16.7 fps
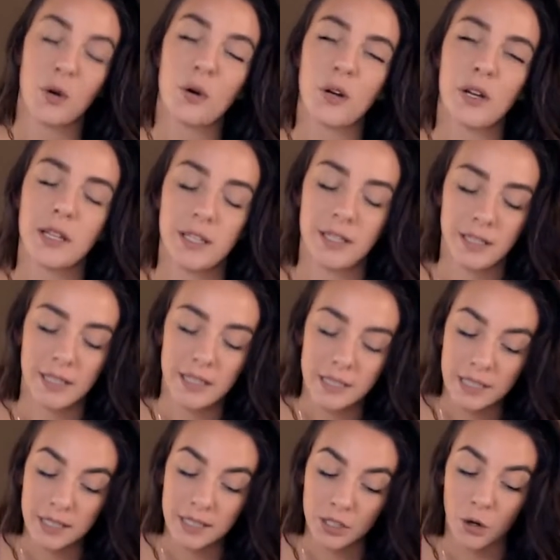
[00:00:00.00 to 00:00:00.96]
This
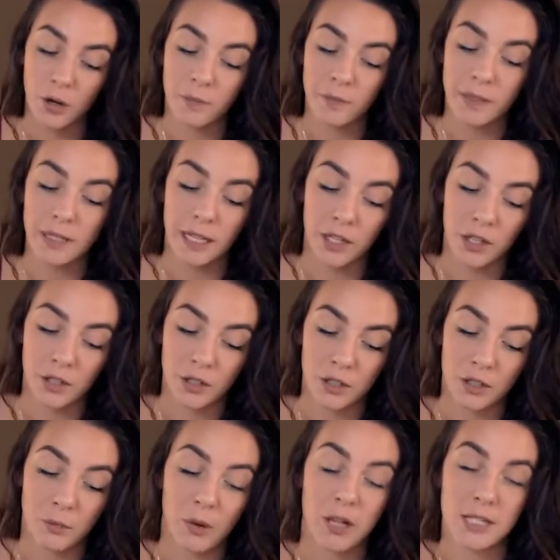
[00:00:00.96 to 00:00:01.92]
is showing me that
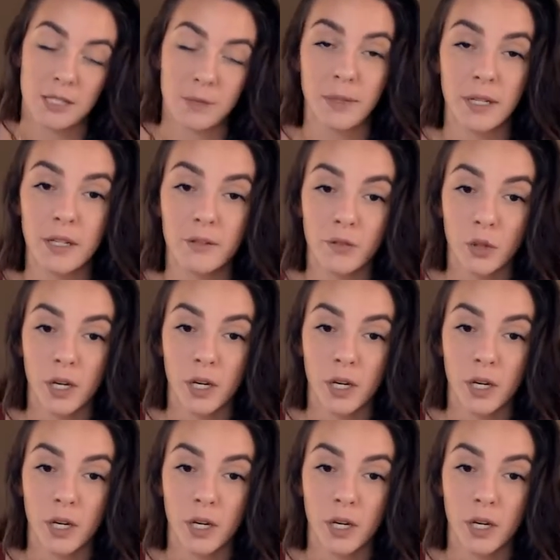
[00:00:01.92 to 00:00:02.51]
there's a possibility of you guys